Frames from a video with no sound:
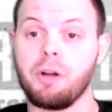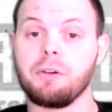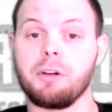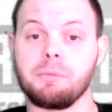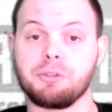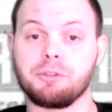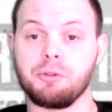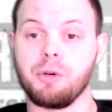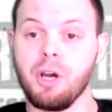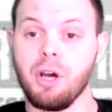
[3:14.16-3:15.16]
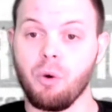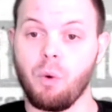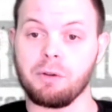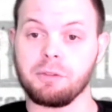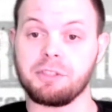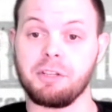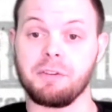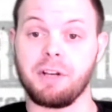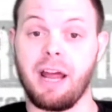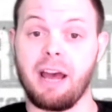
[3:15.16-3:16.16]
number two wide
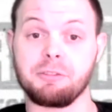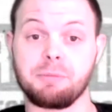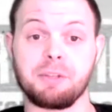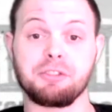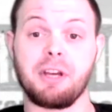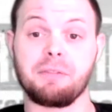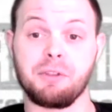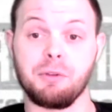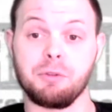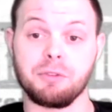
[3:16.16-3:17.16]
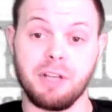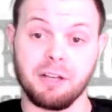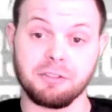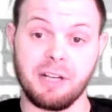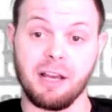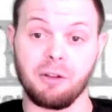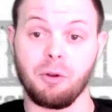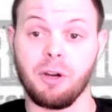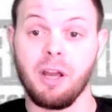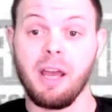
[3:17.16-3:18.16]
receiver to have, especially after you lose Nelson
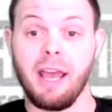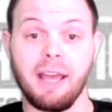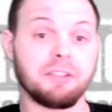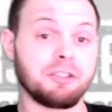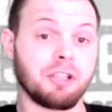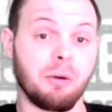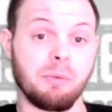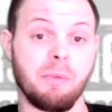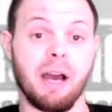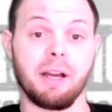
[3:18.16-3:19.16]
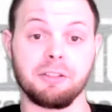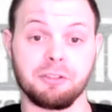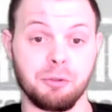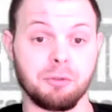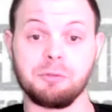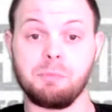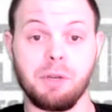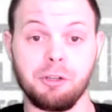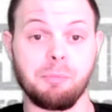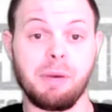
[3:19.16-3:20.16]
Aguilar and Jacoby Myers, who's
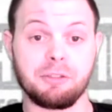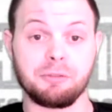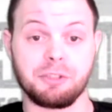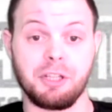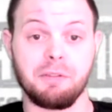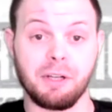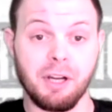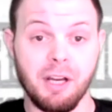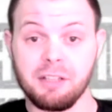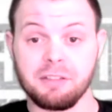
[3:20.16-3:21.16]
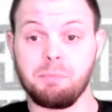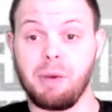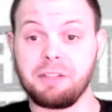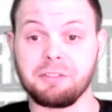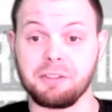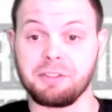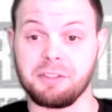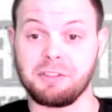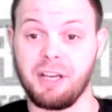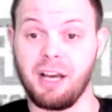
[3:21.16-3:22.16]
been your best receiver basically
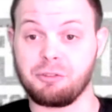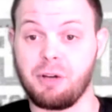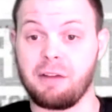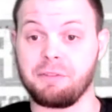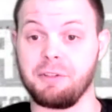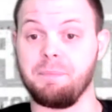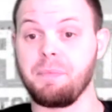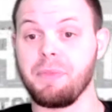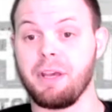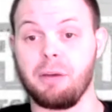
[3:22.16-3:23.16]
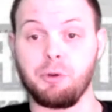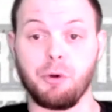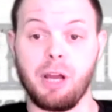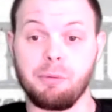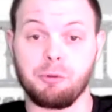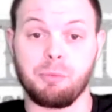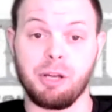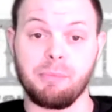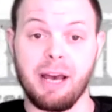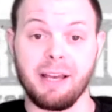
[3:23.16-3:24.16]
since he got drafted. You're able to
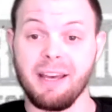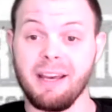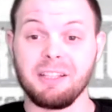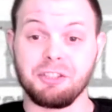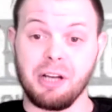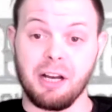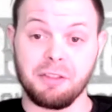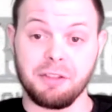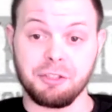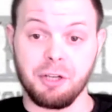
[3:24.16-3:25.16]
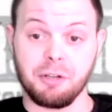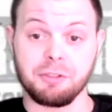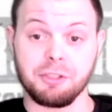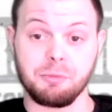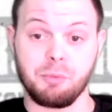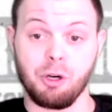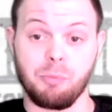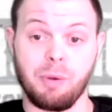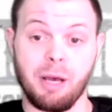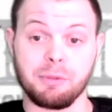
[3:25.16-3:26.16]
bring back Jonathan Jones and
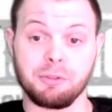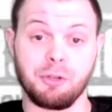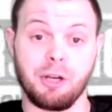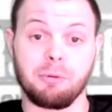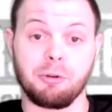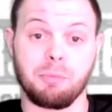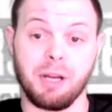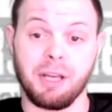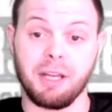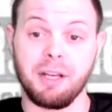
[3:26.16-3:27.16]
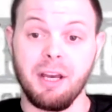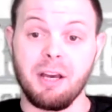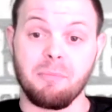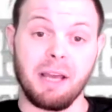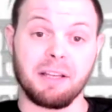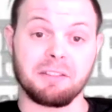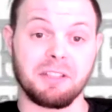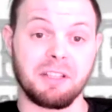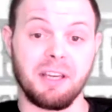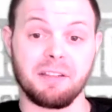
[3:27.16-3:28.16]
Jabril Peppers. You're able to bring in Mike
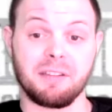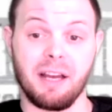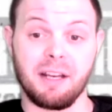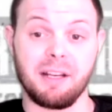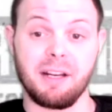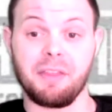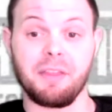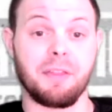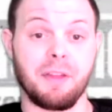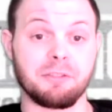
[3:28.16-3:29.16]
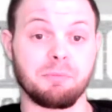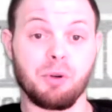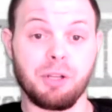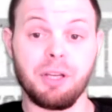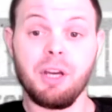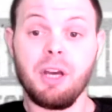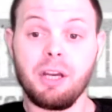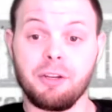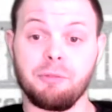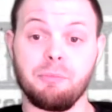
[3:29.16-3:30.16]
Gesicki at tight end. I think that's a pretty
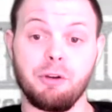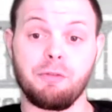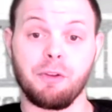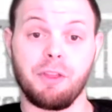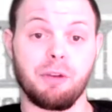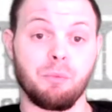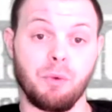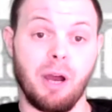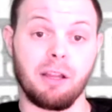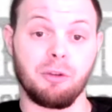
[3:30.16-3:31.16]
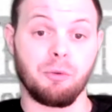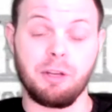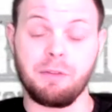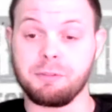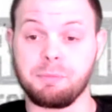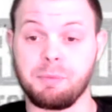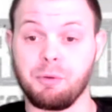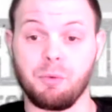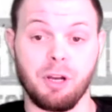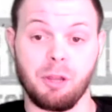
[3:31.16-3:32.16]
good move for them. Riley Reiff has
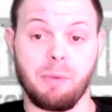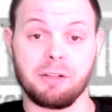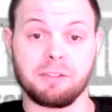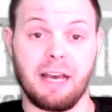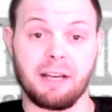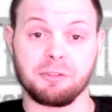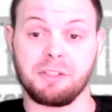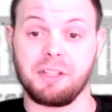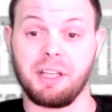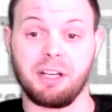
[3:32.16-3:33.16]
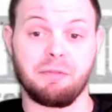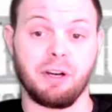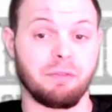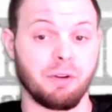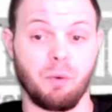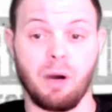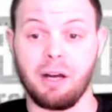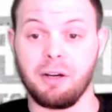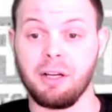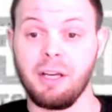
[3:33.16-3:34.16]
been one of the better tackles in the NFL for a
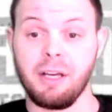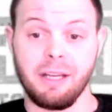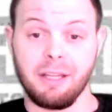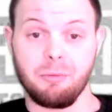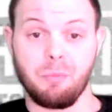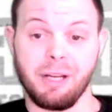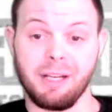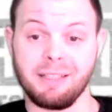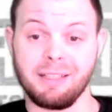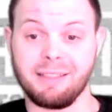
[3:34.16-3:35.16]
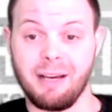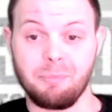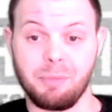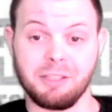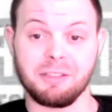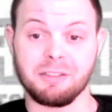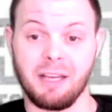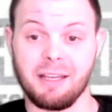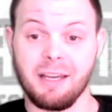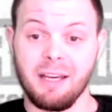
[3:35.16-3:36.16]
while. And then bringing in depth pieces
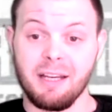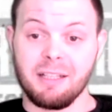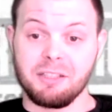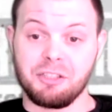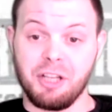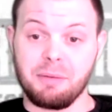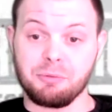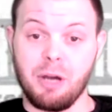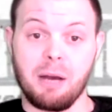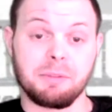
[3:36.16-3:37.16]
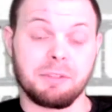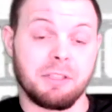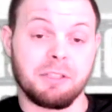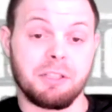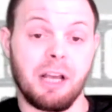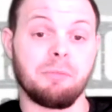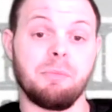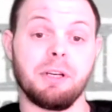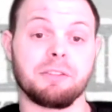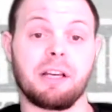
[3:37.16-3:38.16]
like James Robinson and Jalen
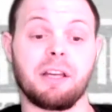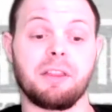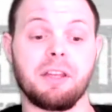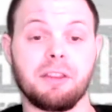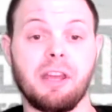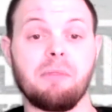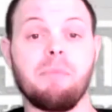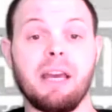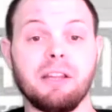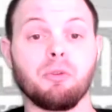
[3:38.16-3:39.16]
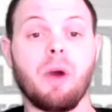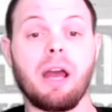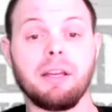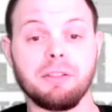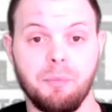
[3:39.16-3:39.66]
Mills. Like, I think they made the right